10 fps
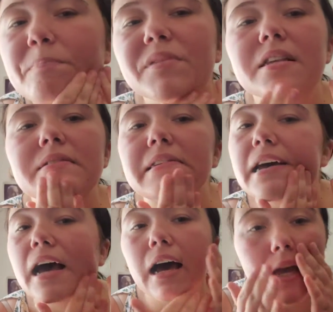This
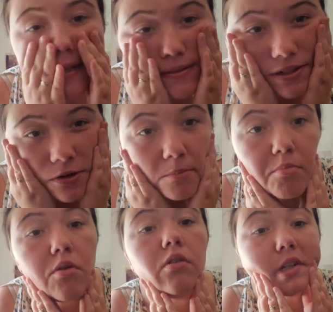hides your
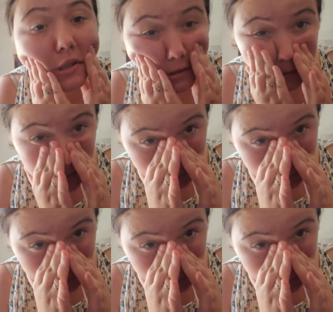pores.